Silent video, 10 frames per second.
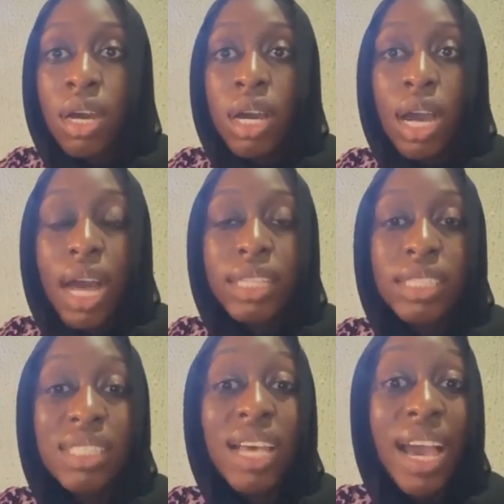
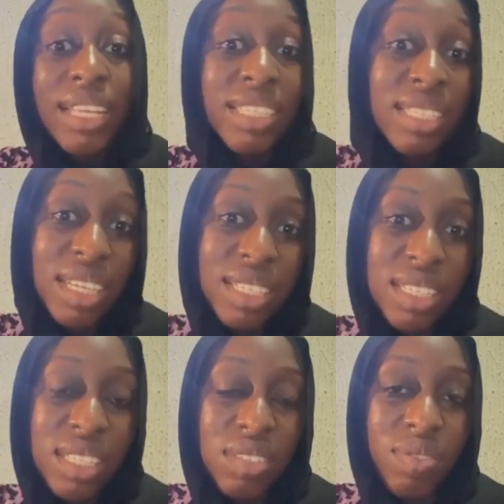and it's highly
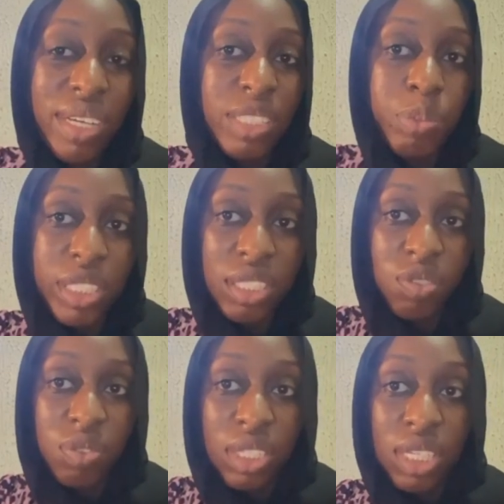sensitive and
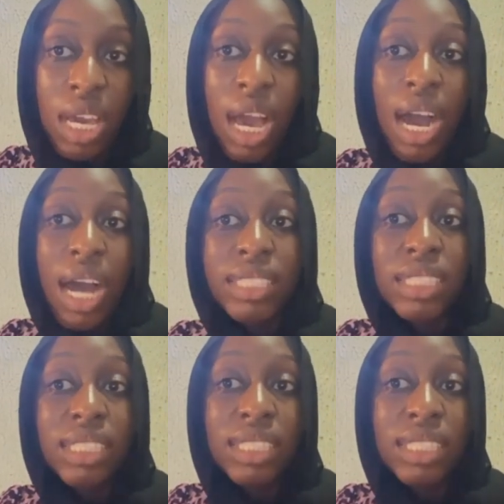specific, and it